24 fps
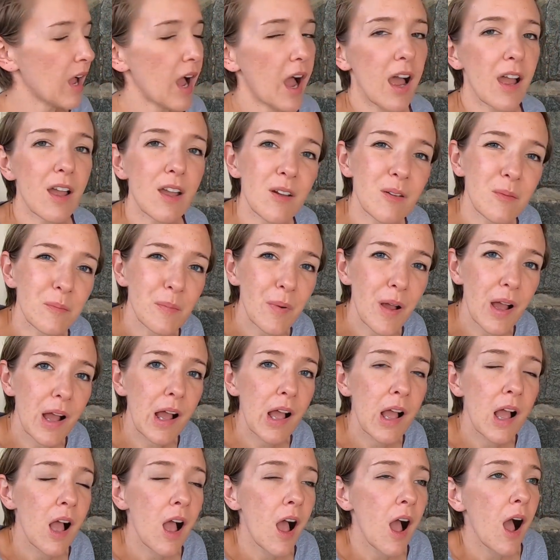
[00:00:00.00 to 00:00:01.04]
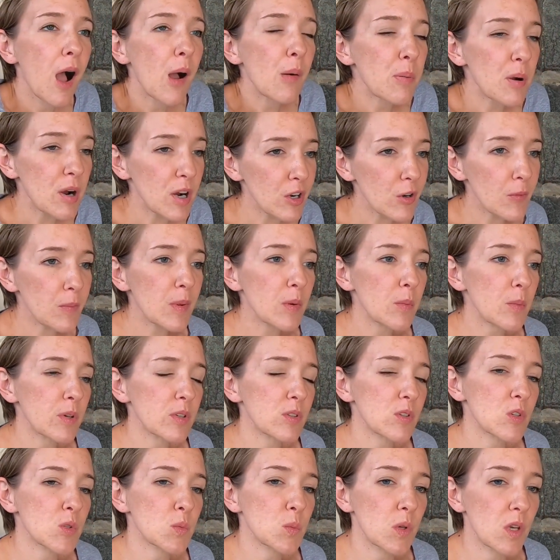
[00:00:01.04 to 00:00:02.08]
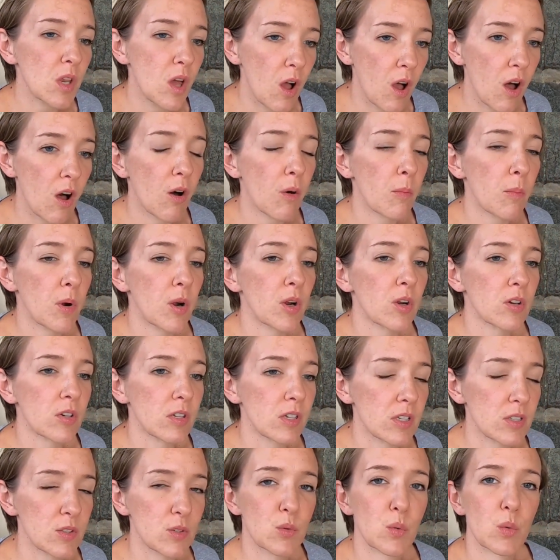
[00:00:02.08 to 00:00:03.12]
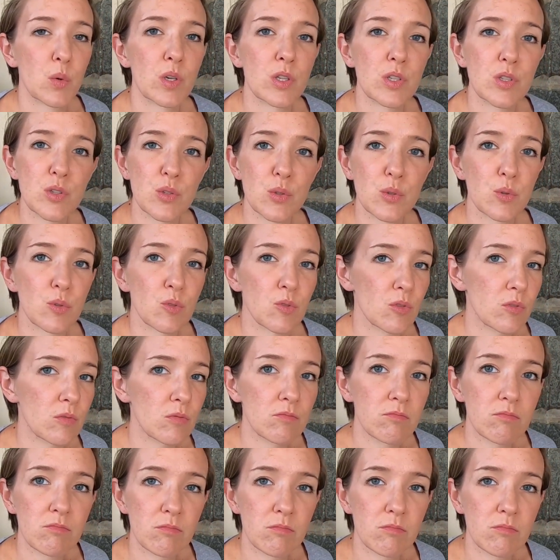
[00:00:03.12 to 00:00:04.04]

I, a part of me wonders when Hallmark is going to